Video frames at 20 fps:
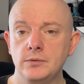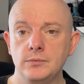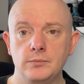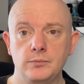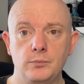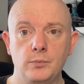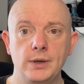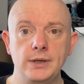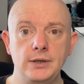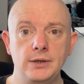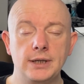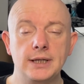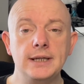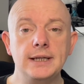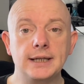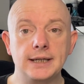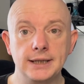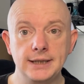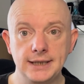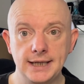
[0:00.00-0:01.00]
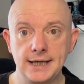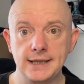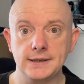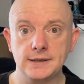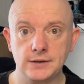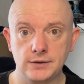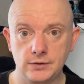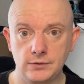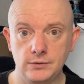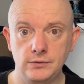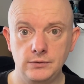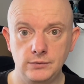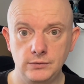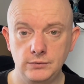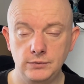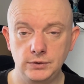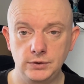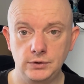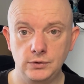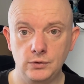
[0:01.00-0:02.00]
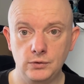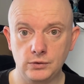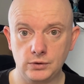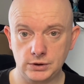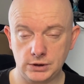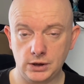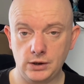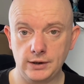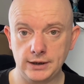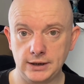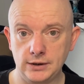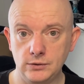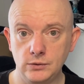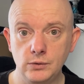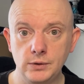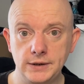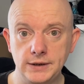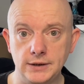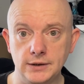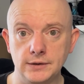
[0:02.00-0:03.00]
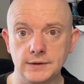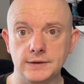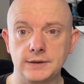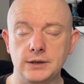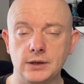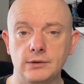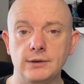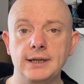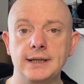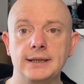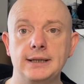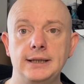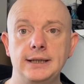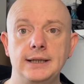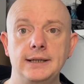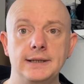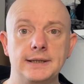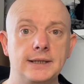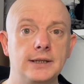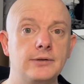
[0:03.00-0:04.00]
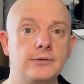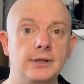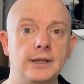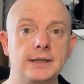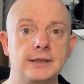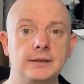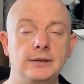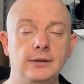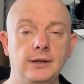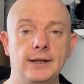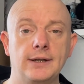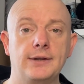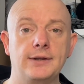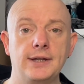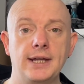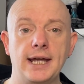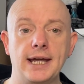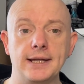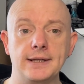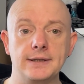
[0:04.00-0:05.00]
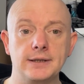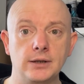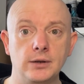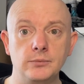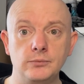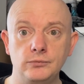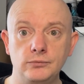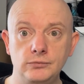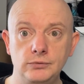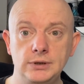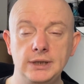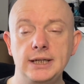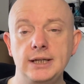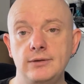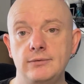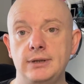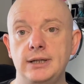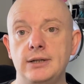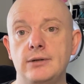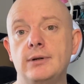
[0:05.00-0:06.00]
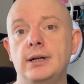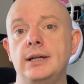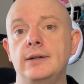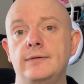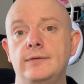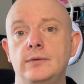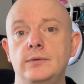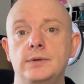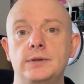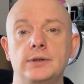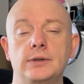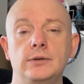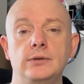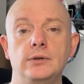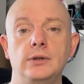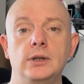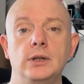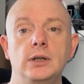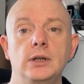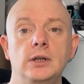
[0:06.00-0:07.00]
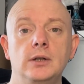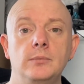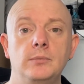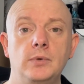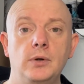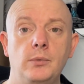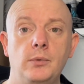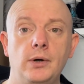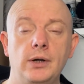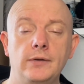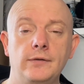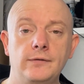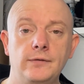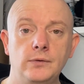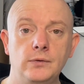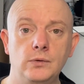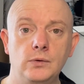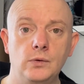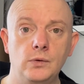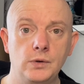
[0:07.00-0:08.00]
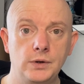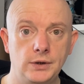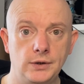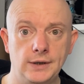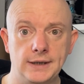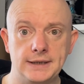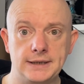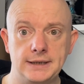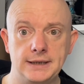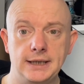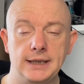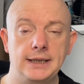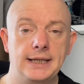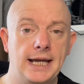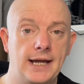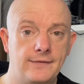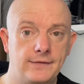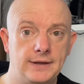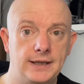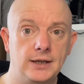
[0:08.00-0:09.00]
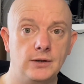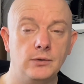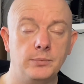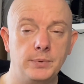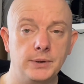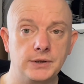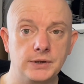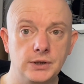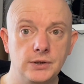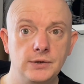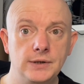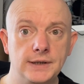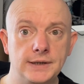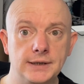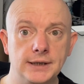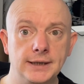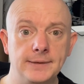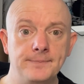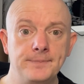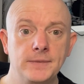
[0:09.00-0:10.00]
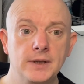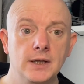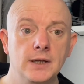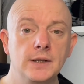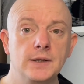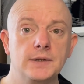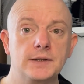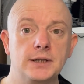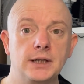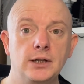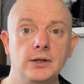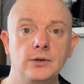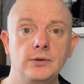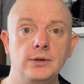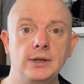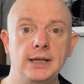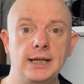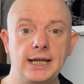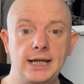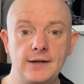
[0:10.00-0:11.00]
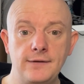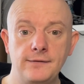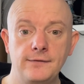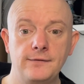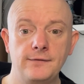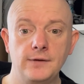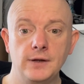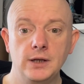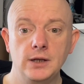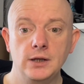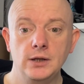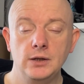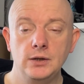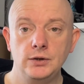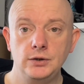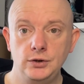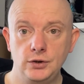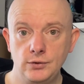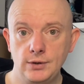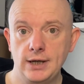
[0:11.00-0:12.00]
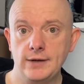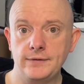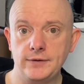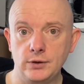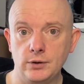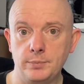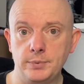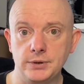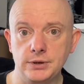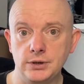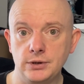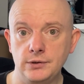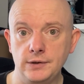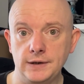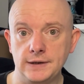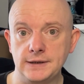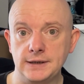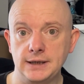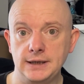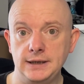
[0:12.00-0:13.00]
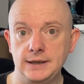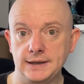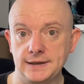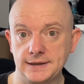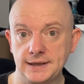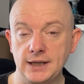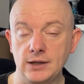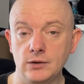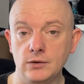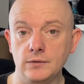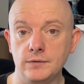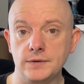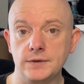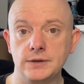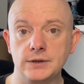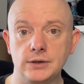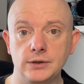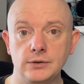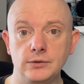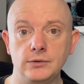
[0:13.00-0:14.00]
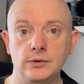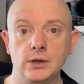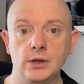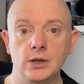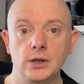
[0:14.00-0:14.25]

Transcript: when you can connect to your target audience directly in a situation like that. So I'm really, really grateful to my wife for organising it and having that opportunity. So if you have the opportunity yourselves to